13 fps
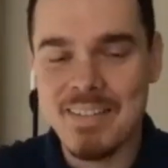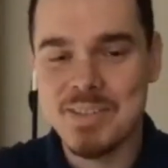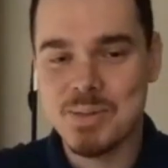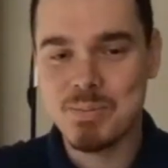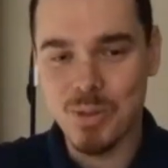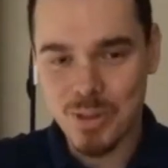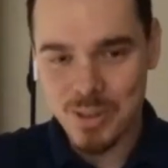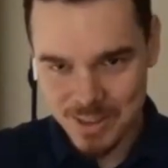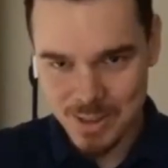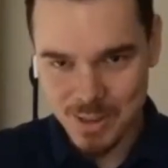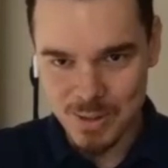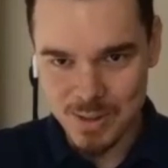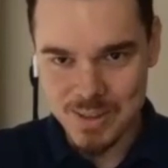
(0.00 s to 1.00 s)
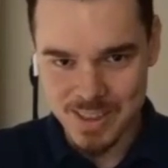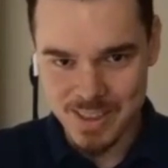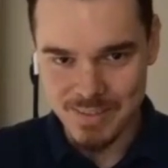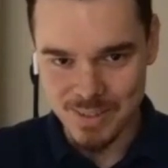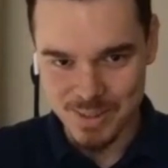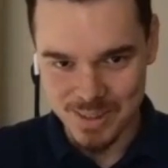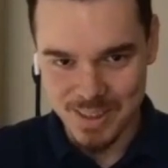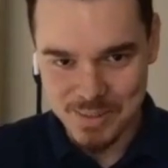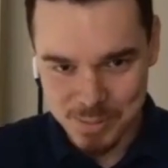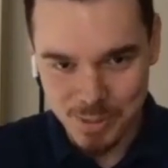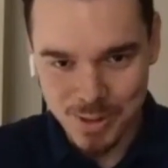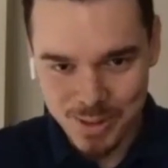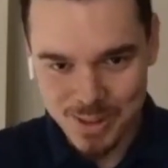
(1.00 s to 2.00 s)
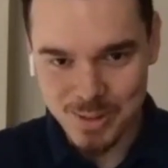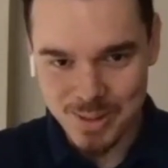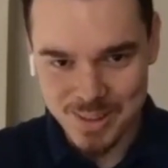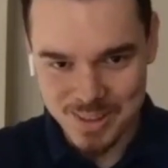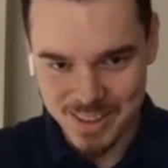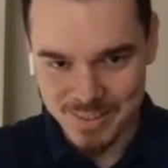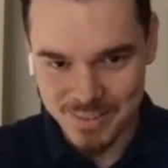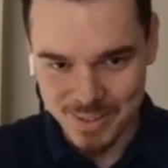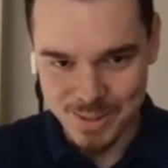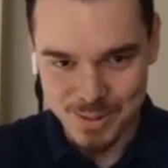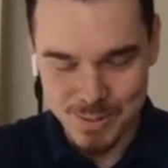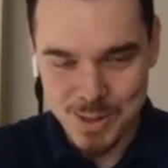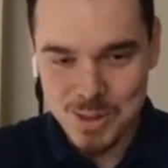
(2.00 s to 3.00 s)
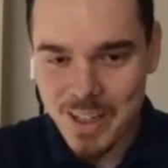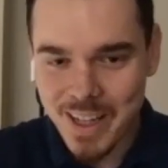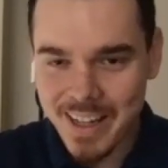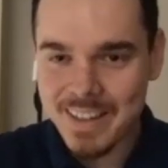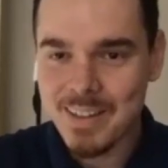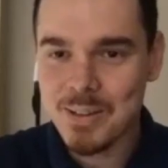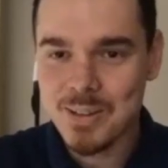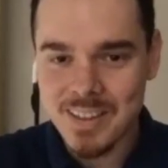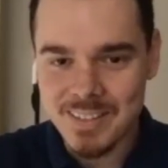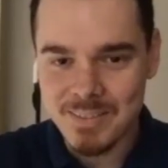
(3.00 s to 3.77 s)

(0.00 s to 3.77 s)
spoken to you in Xavier's. We used to hang out at